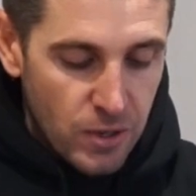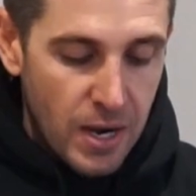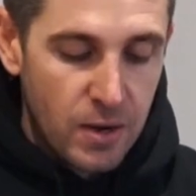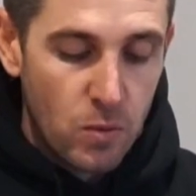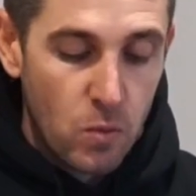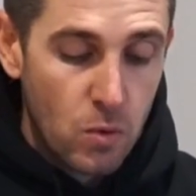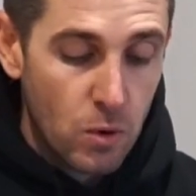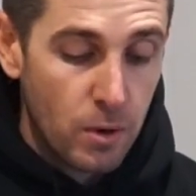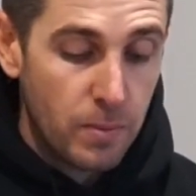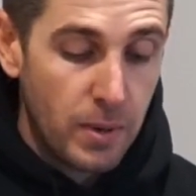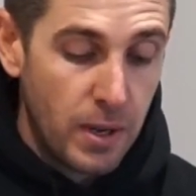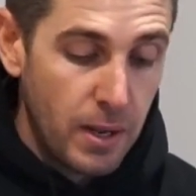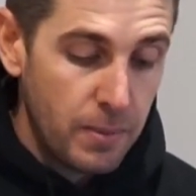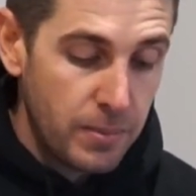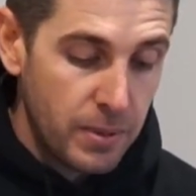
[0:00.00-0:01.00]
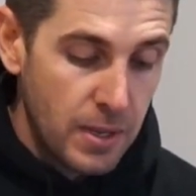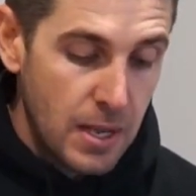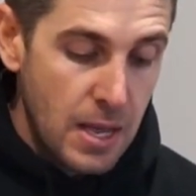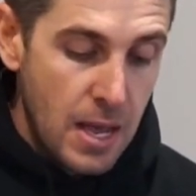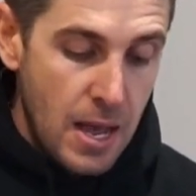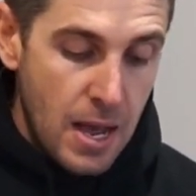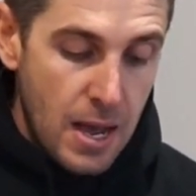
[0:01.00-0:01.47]
try to warm up.
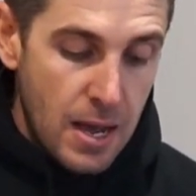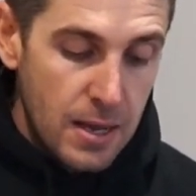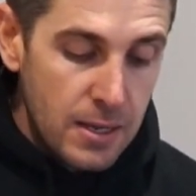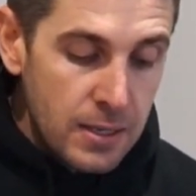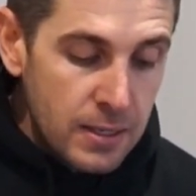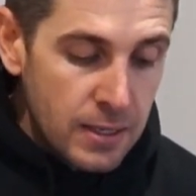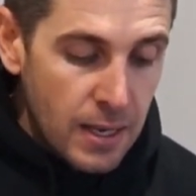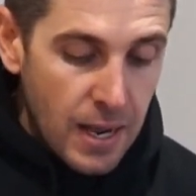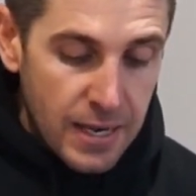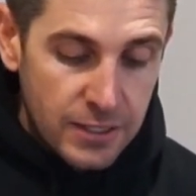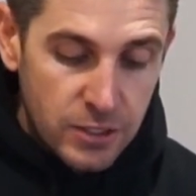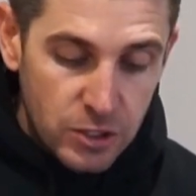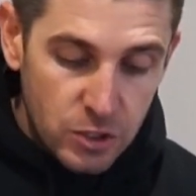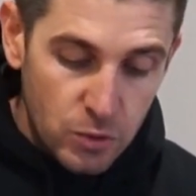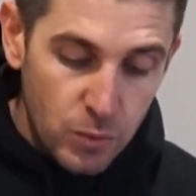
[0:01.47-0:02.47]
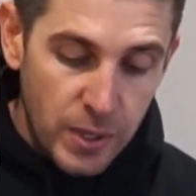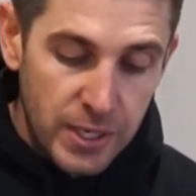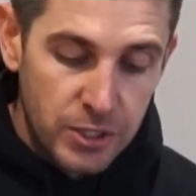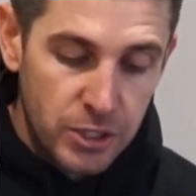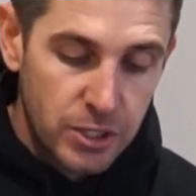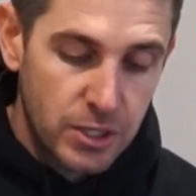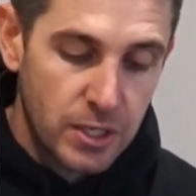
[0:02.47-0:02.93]
I
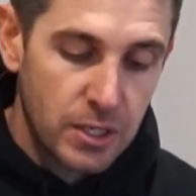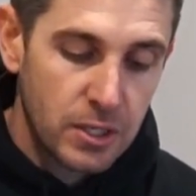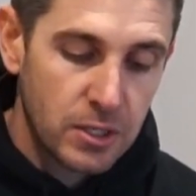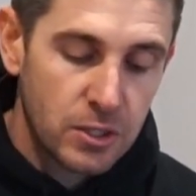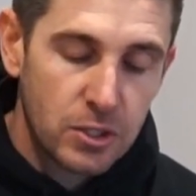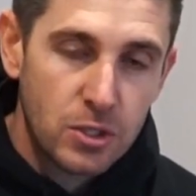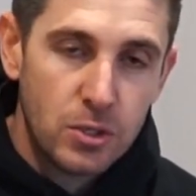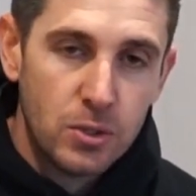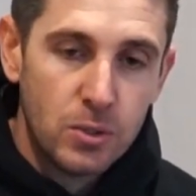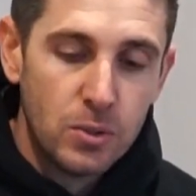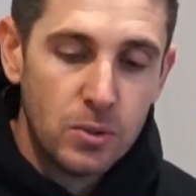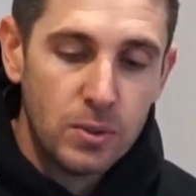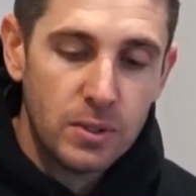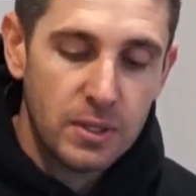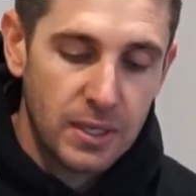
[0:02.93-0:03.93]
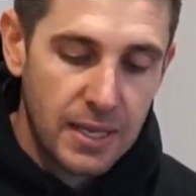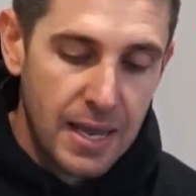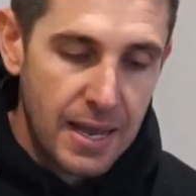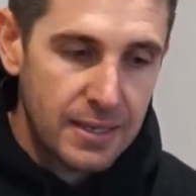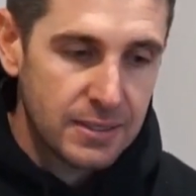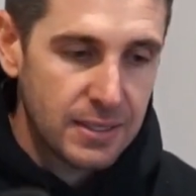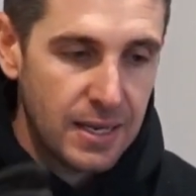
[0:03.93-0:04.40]
switched to the
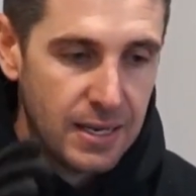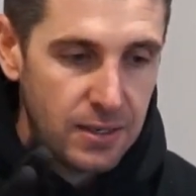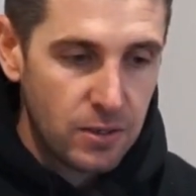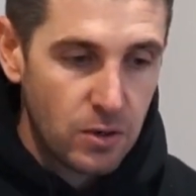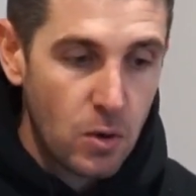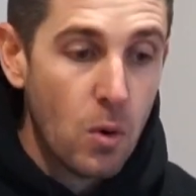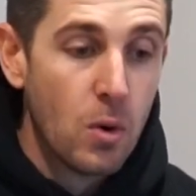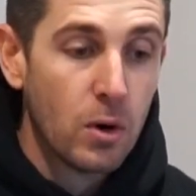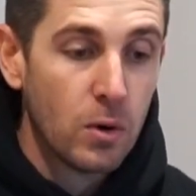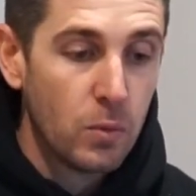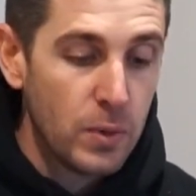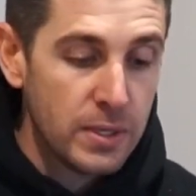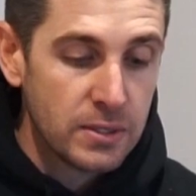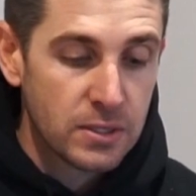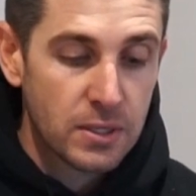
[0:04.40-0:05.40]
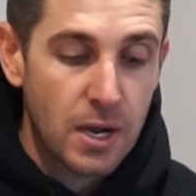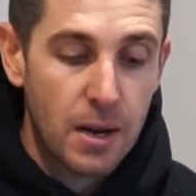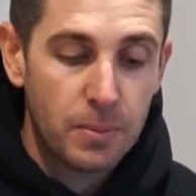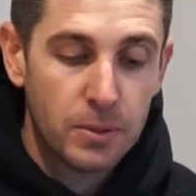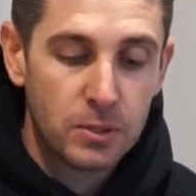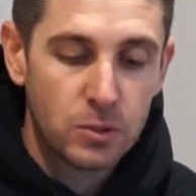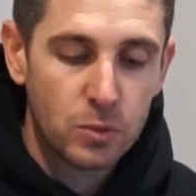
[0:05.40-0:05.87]
Cascade Gore
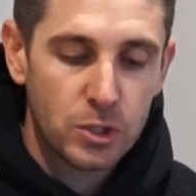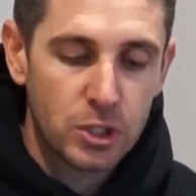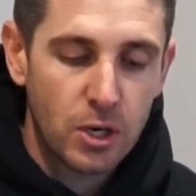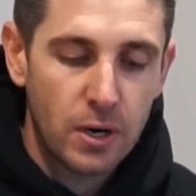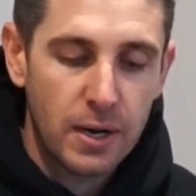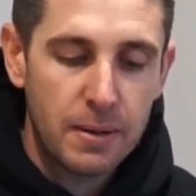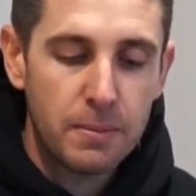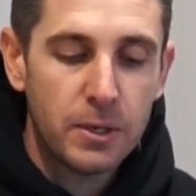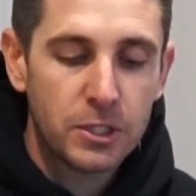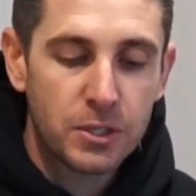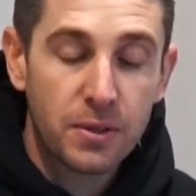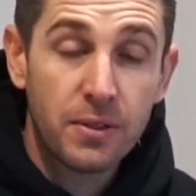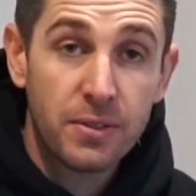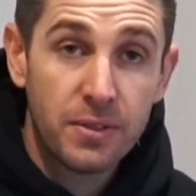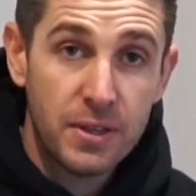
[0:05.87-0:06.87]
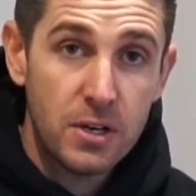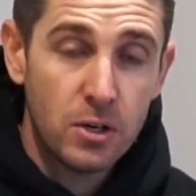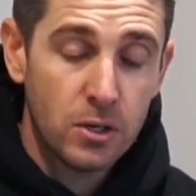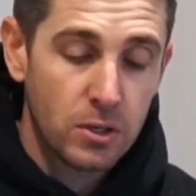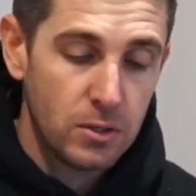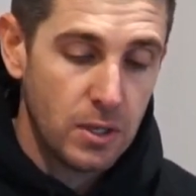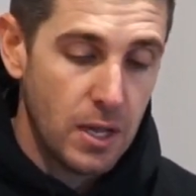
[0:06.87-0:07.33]
Windstoppers, which are a much
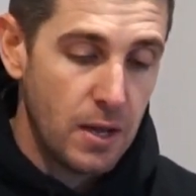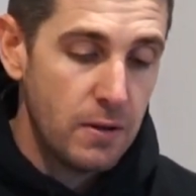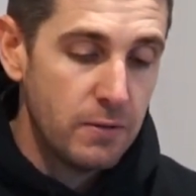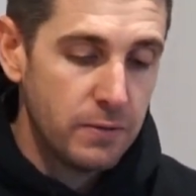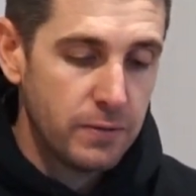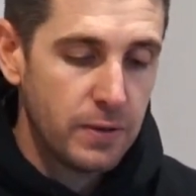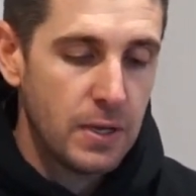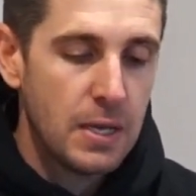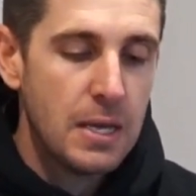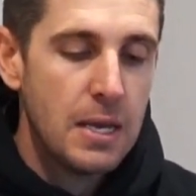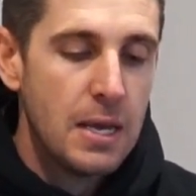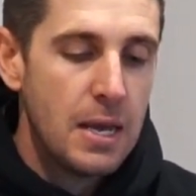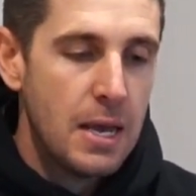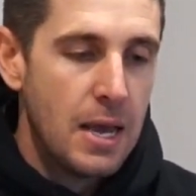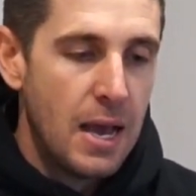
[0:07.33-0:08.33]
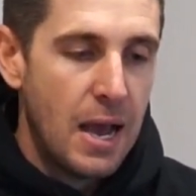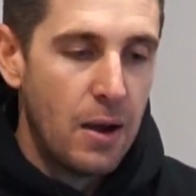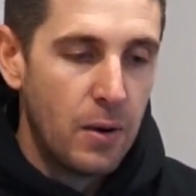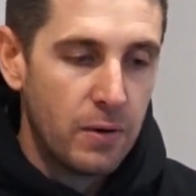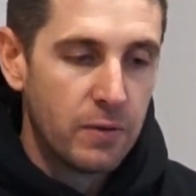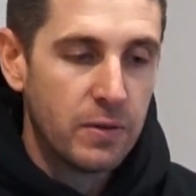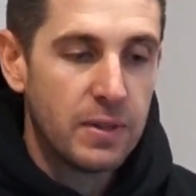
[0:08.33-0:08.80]
thinner glove.
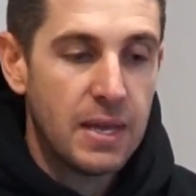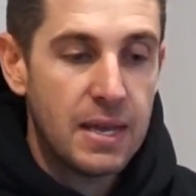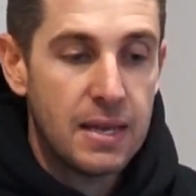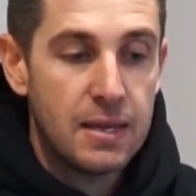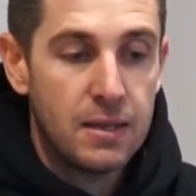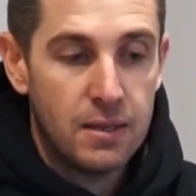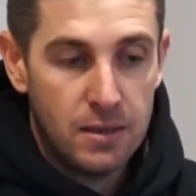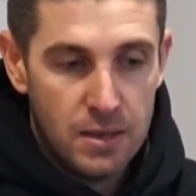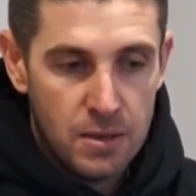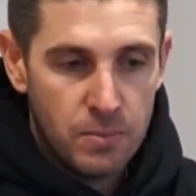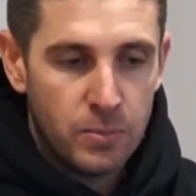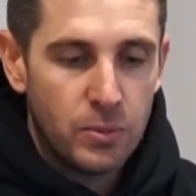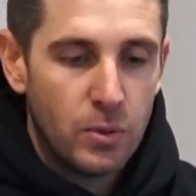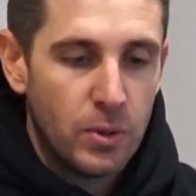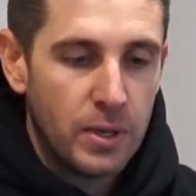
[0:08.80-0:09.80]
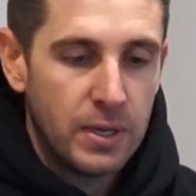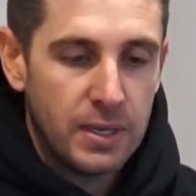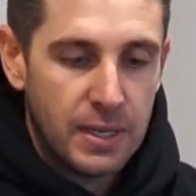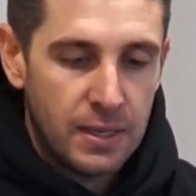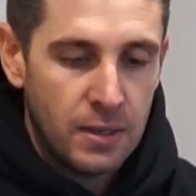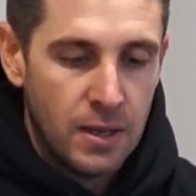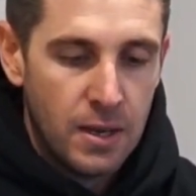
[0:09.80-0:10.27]
However, they
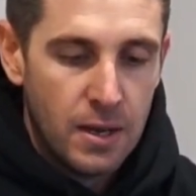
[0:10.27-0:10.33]
employ,